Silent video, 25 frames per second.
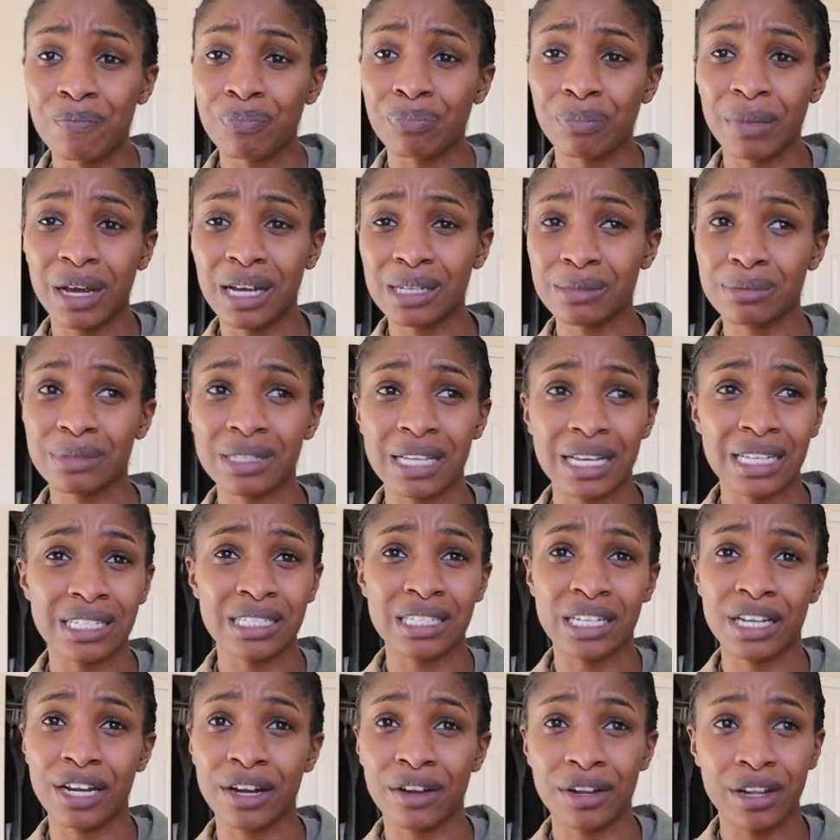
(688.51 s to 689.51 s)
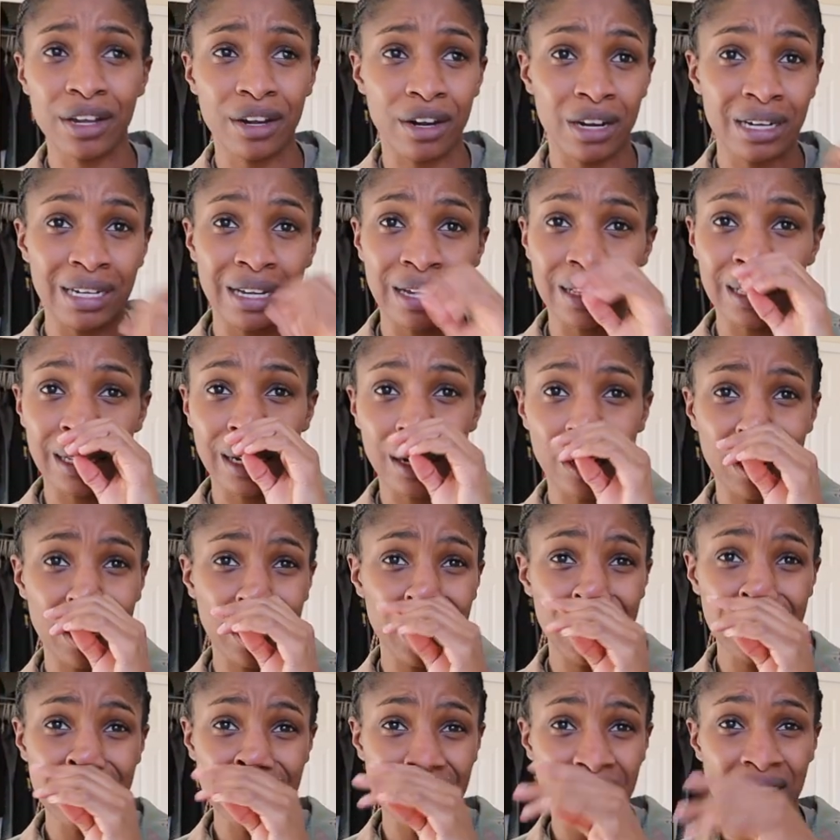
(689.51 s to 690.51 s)
My husband's like a security guard down there and
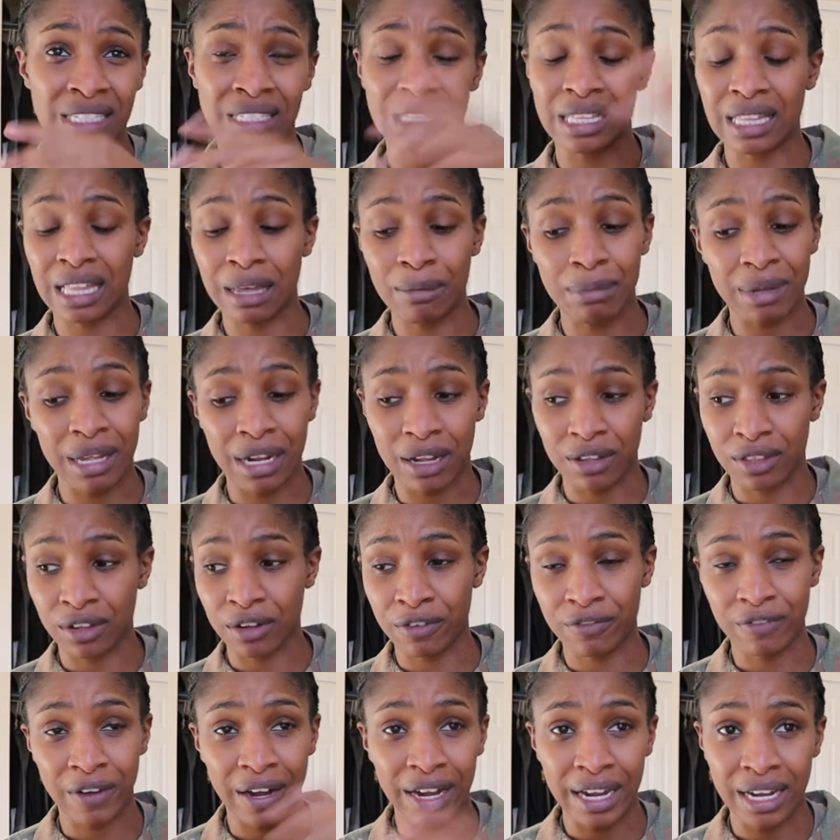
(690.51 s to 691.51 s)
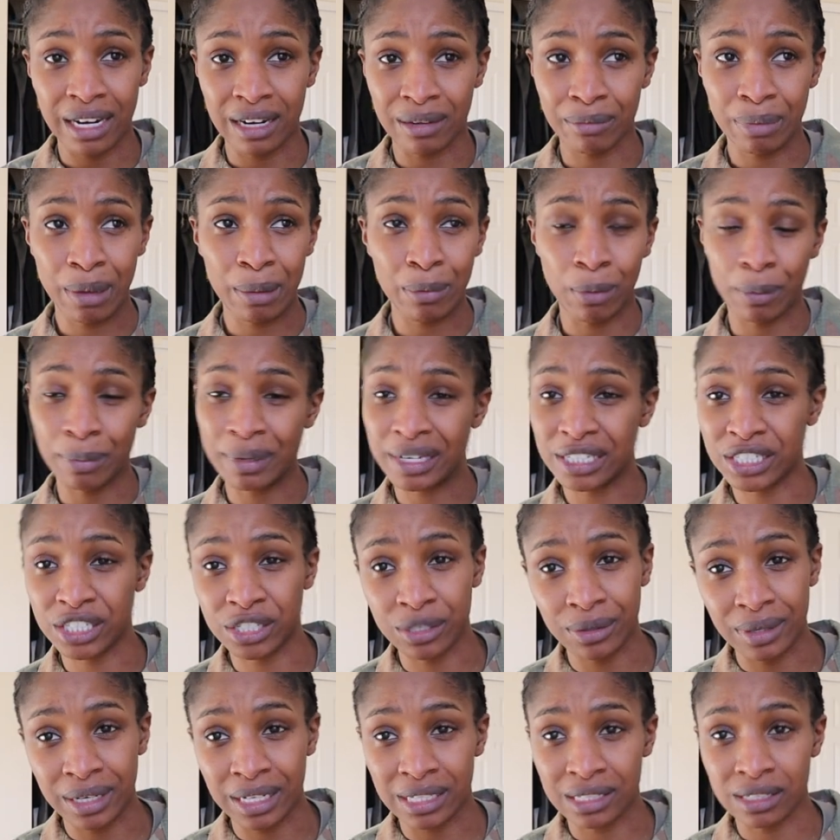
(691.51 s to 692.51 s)
he says that they be down there fighting and people be
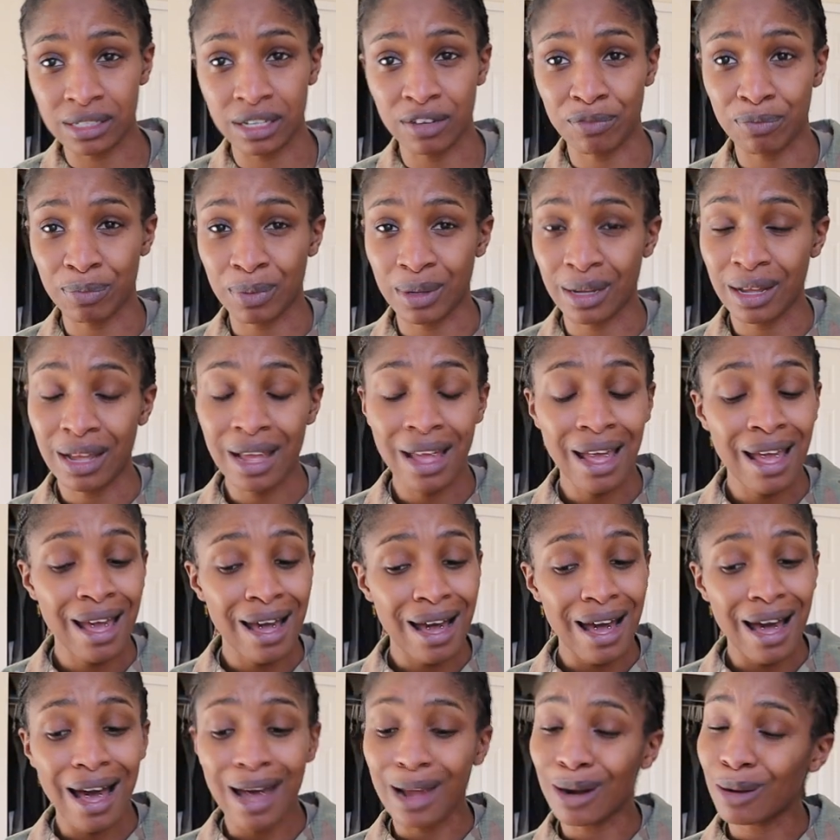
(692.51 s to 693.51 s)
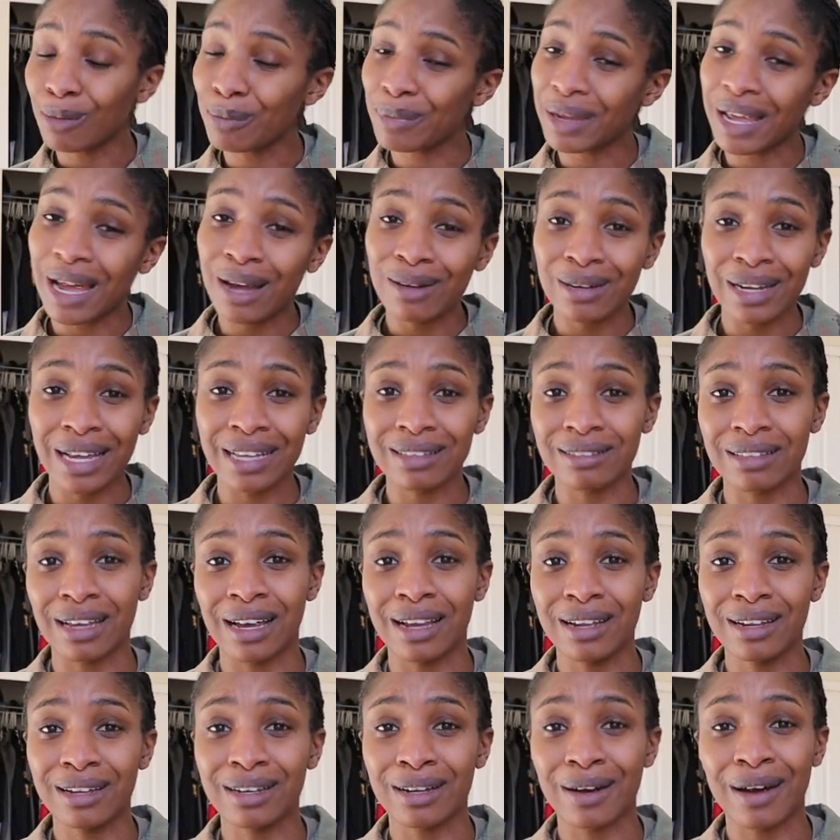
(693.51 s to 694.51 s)
shooting and stuff, but I don't be out like
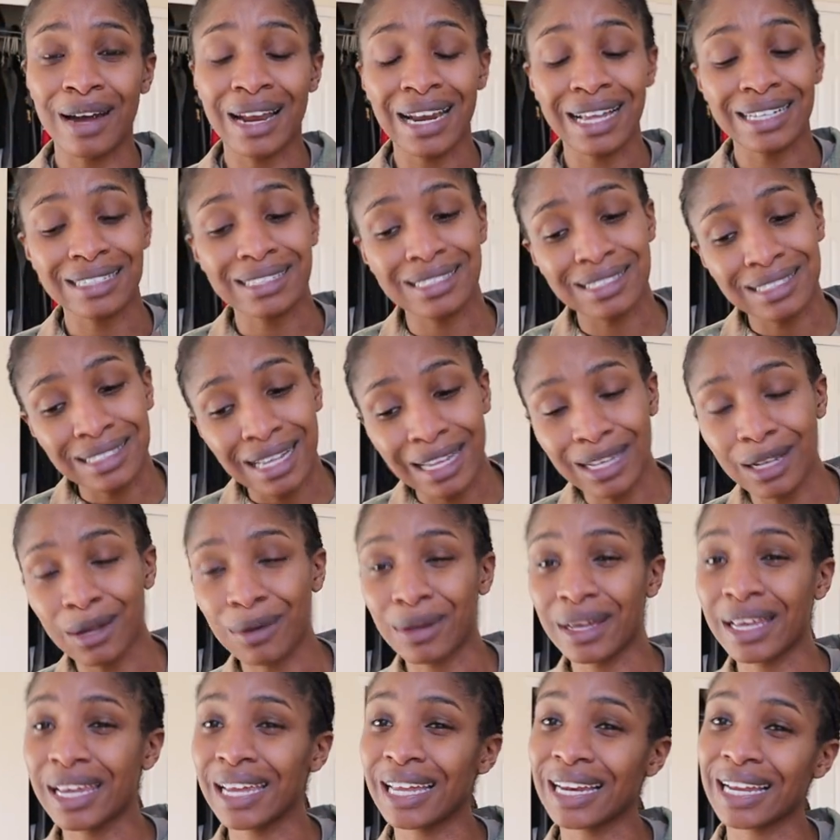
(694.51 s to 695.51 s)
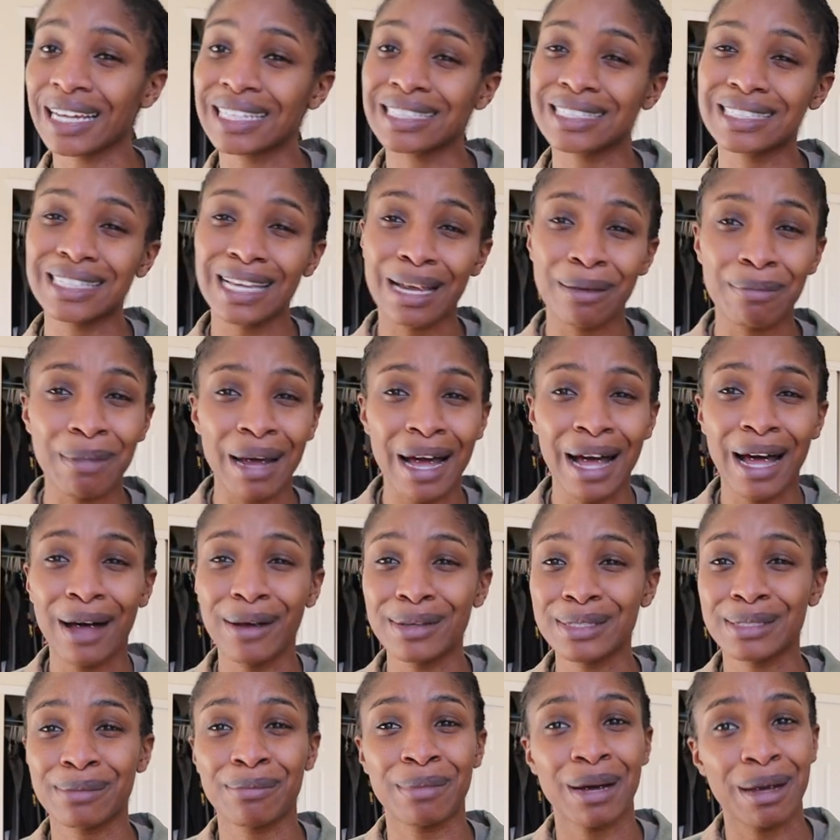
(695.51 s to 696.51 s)
that. You know, I like to stay low key, like stay in my
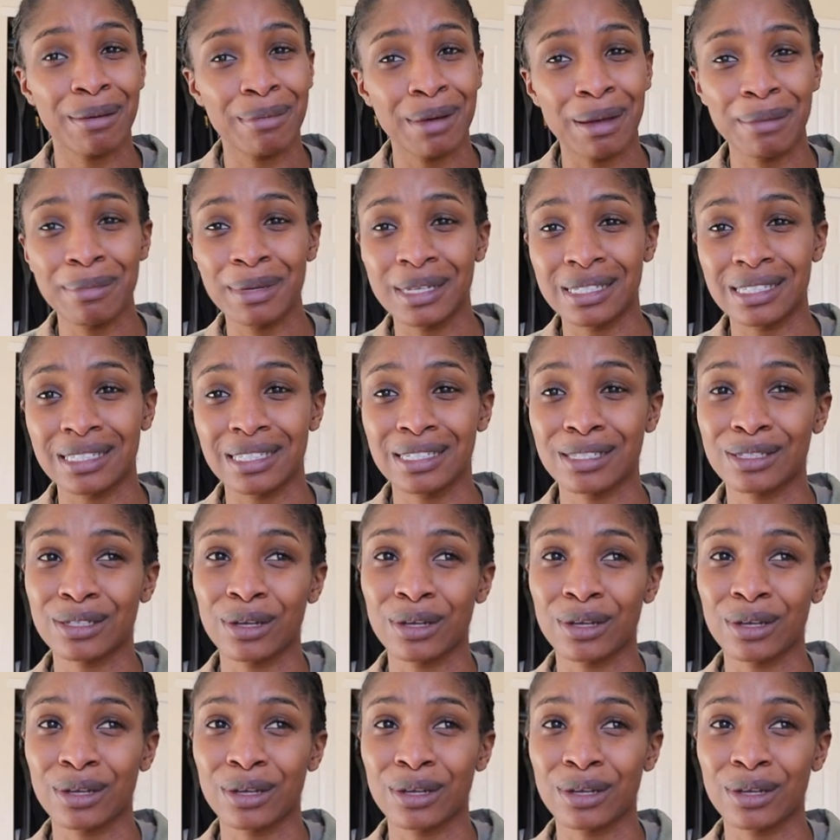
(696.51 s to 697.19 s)
house and mind my business.